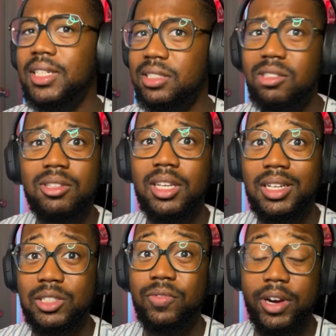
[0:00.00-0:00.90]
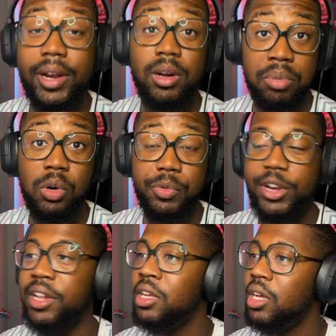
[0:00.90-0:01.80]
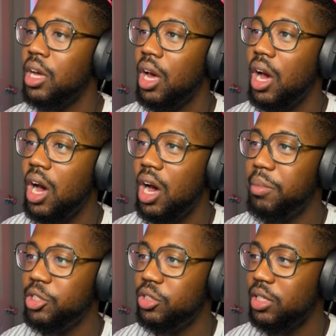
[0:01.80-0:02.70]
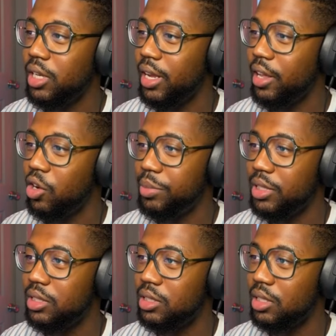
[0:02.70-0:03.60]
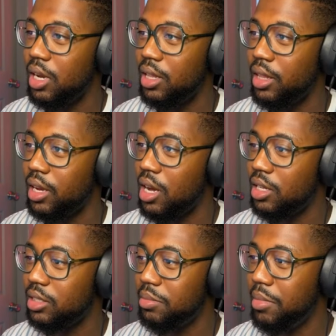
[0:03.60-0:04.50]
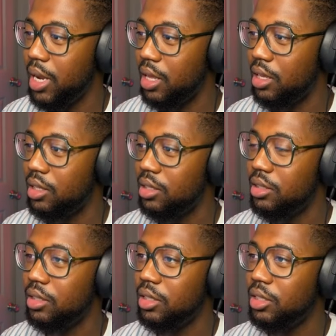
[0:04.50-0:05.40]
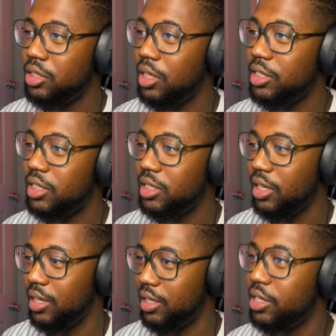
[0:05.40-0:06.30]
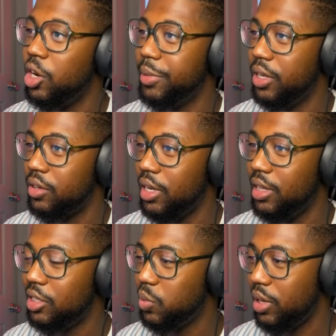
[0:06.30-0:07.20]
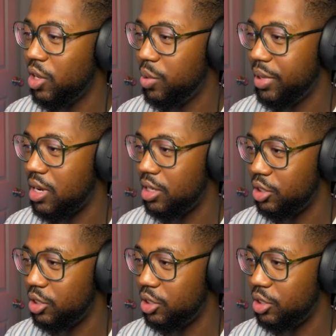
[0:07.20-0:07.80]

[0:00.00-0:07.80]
still think is very inappropriate. Uh, but you can get helmets. They cost money. So let's just look at this helmet. Okay, this one helmet costs